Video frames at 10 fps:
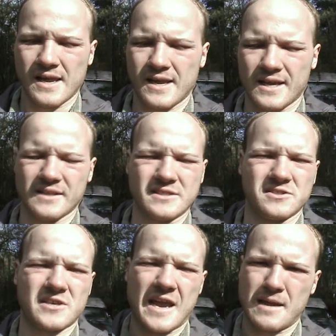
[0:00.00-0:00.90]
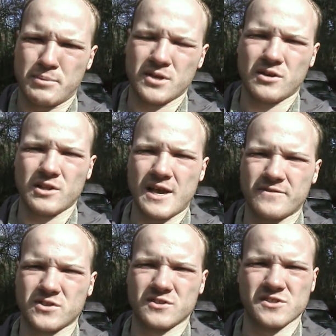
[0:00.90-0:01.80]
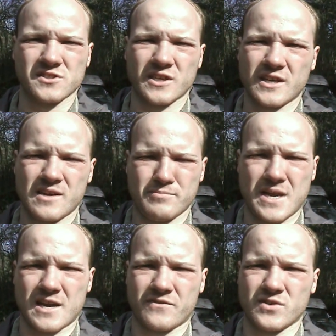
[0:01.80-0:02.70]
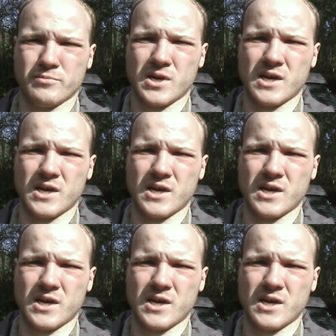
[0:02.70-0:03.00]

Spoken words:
And this has happened all after, since I got back from,